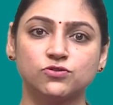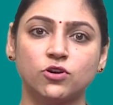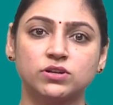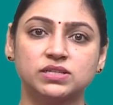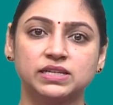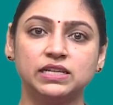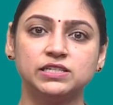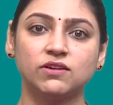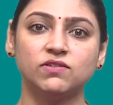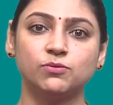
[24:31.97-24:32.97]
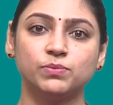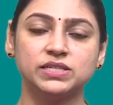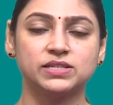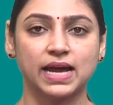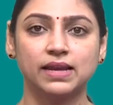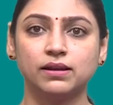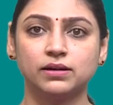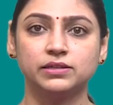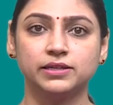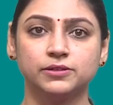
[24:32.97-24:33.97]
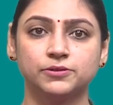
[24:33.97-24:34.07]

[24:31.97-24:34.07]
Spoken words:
for skill development and learning.